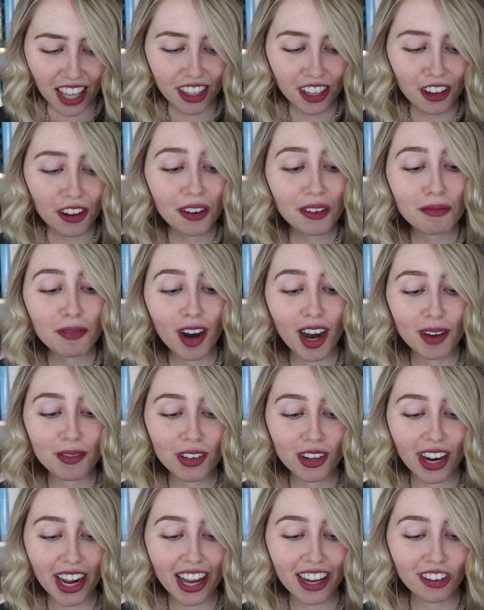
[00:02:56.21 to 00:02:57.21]
And then her mom,
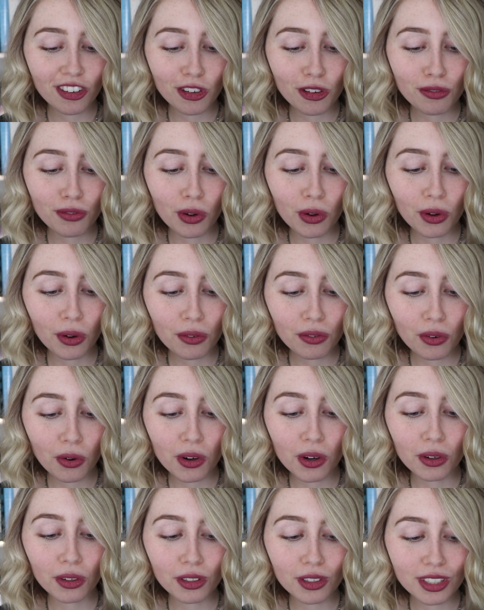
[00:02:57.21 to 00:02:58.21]
her aunt, and her four,
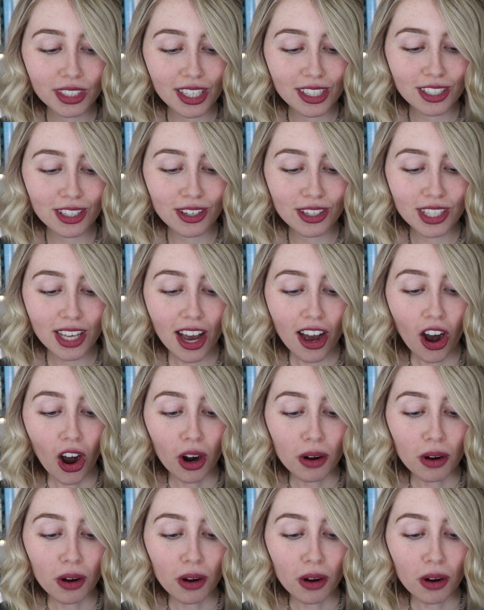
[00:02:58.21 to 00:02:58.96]
four older sisters